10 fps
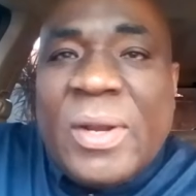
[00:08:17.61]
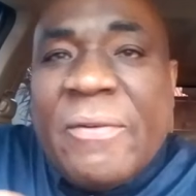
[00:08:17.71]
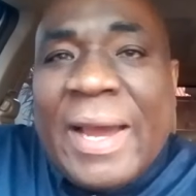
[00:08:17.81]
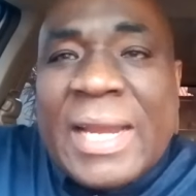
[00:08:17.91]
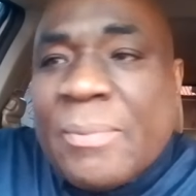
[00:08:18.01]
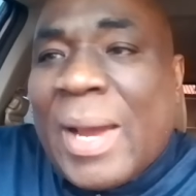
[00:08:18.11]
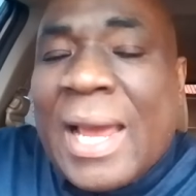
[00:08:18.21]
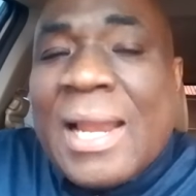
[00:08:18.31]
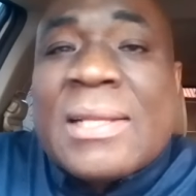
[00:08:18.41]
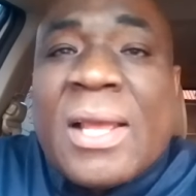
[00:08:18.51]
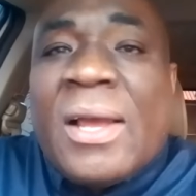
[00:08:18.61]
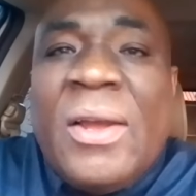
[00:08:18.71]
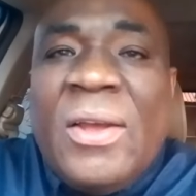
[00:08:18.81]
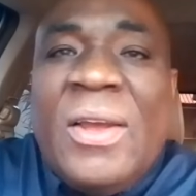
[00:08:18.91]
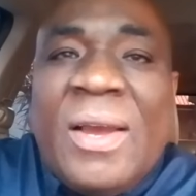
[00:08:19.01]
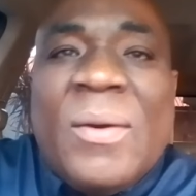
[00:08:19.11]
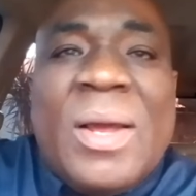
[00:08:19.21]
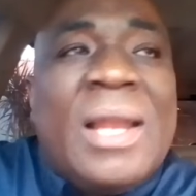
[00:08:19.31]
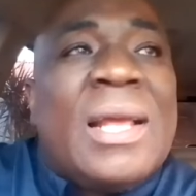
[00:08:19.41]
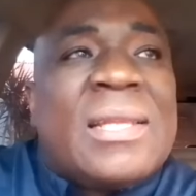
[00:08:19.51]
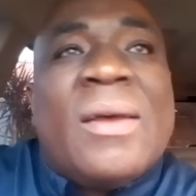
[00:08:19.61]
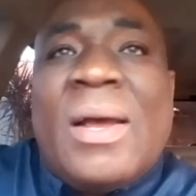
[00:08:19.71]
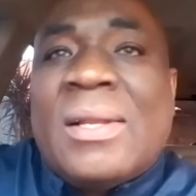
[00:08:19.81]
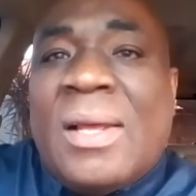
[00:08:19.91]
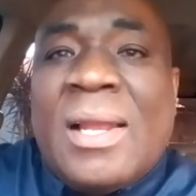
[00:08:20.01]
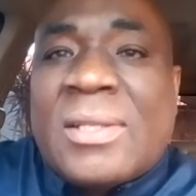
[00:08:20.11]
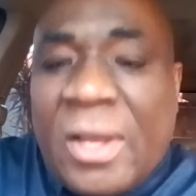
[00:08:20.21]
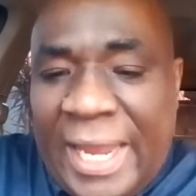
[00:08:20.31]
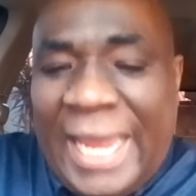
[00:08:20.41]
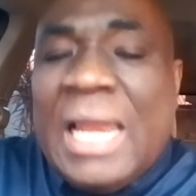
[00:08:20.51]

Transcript: We divided by a lot of